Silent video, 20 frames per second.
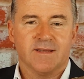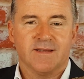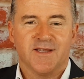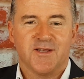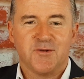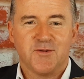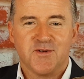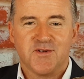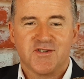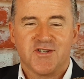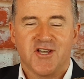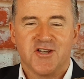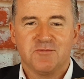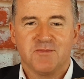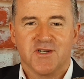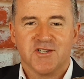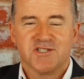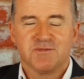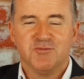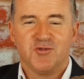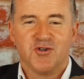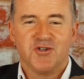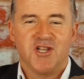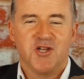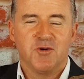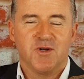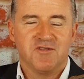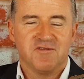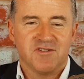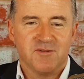was so much more
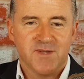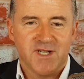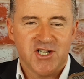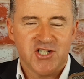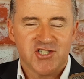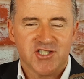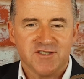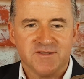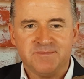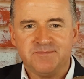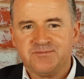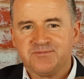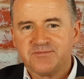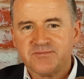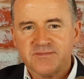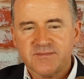new information